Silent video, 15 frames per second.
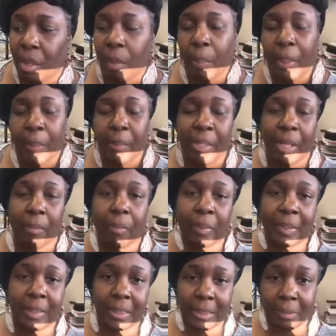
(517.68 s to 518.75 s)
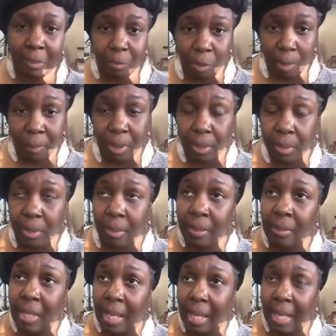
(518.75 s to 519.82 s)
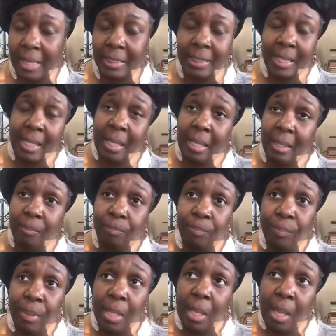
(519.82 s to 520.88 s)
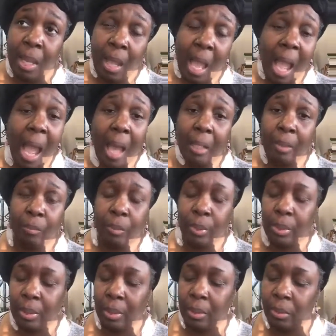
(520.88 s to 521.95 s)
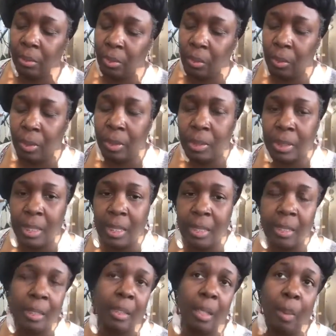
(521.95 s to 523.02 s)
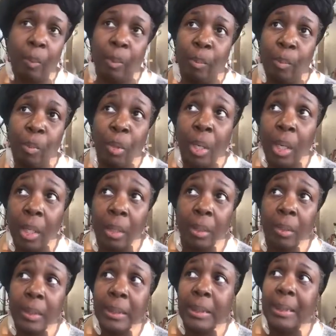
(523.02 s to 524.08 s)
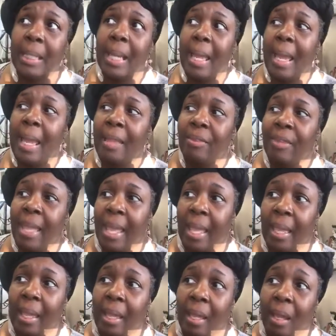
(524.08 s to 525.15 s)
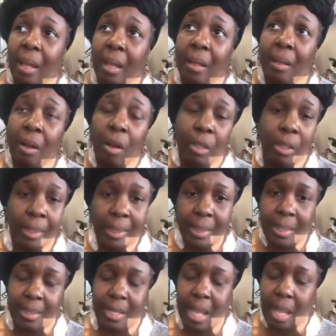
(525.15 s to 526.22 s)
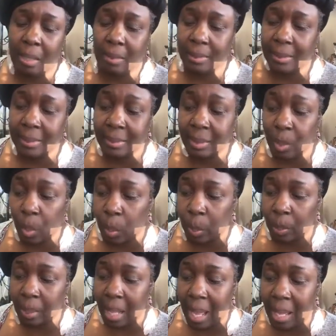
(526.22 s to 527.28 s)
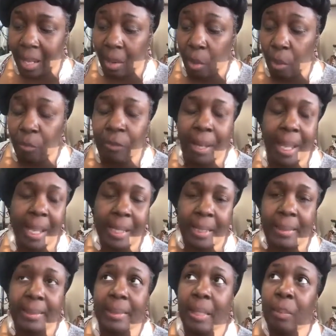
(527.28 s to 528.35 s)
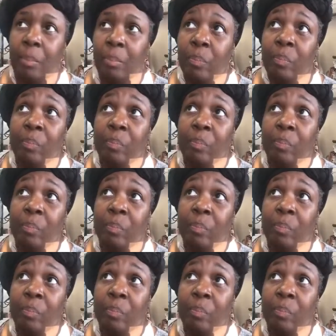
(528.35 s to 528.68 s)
people that was just from the hood that has hit Hollywood, you know, Little D and a couple of more others. They are looking at Dallas. And so over 80-some